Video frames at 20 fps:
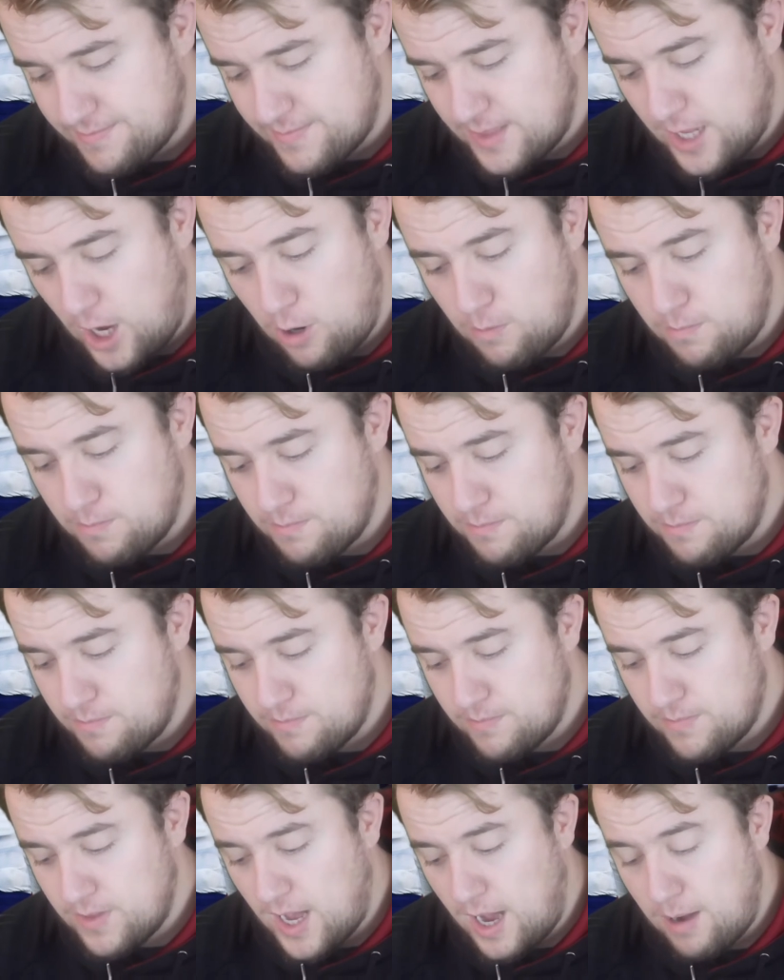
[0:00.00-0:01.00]
nope,
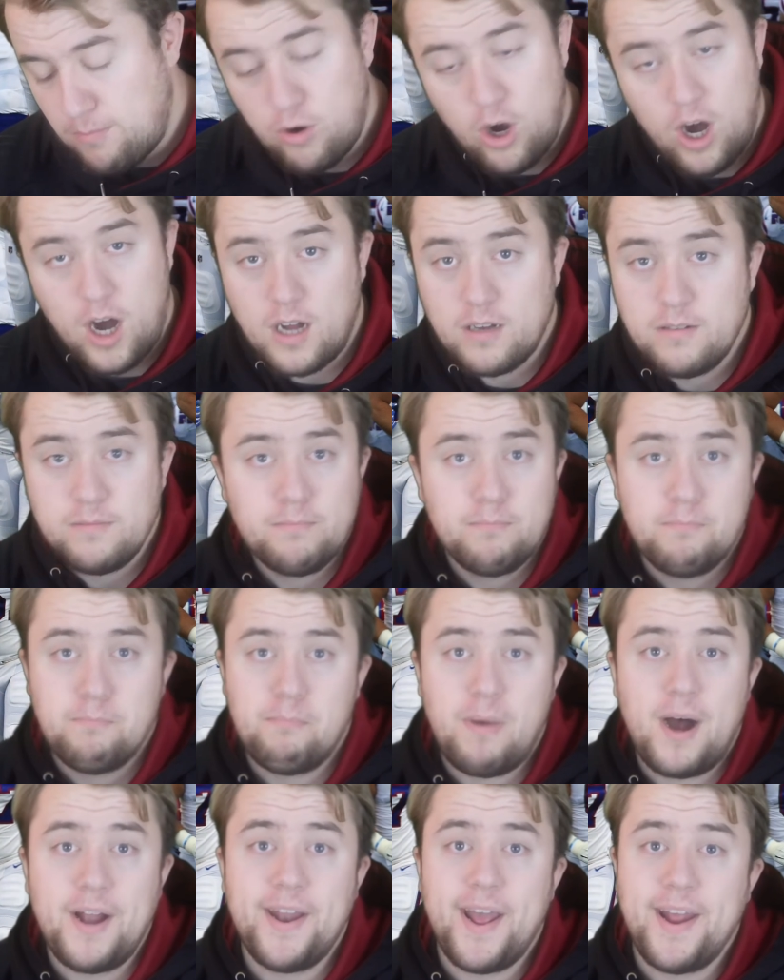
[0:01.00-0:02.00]
I'm on
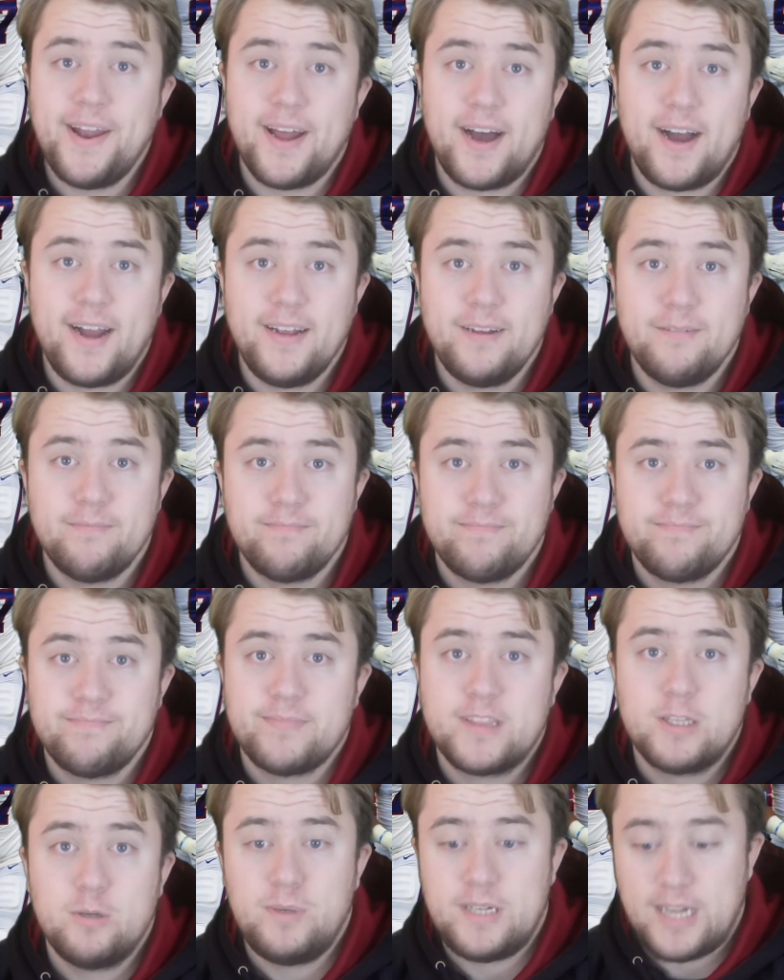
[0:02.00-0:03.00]
Monday night,
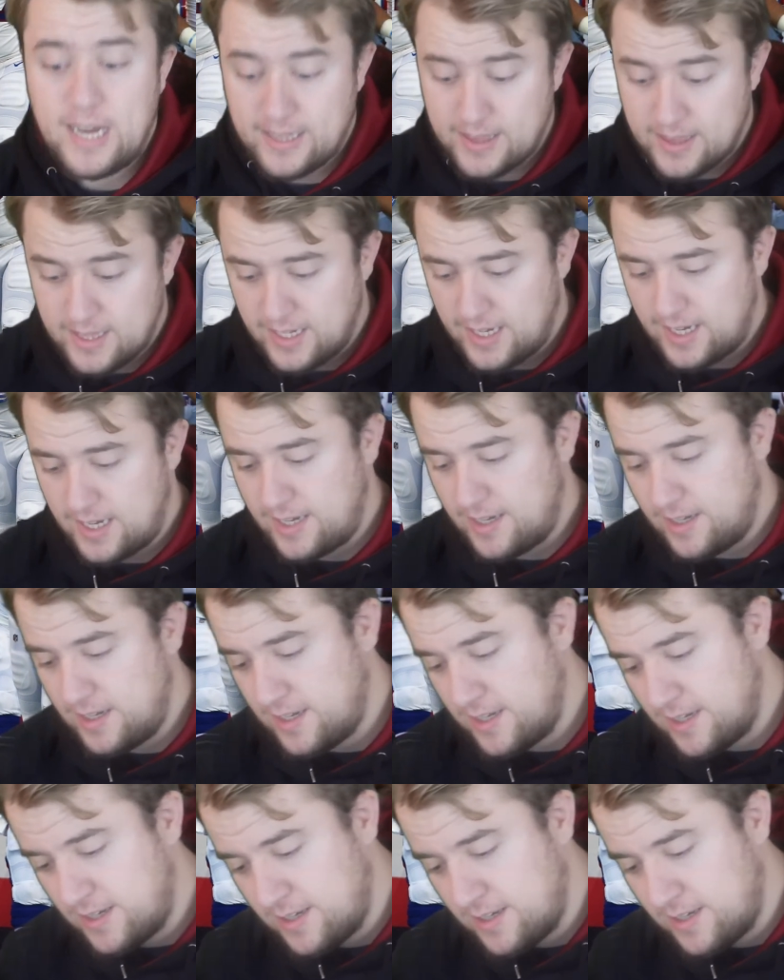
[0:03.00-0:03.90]
we got the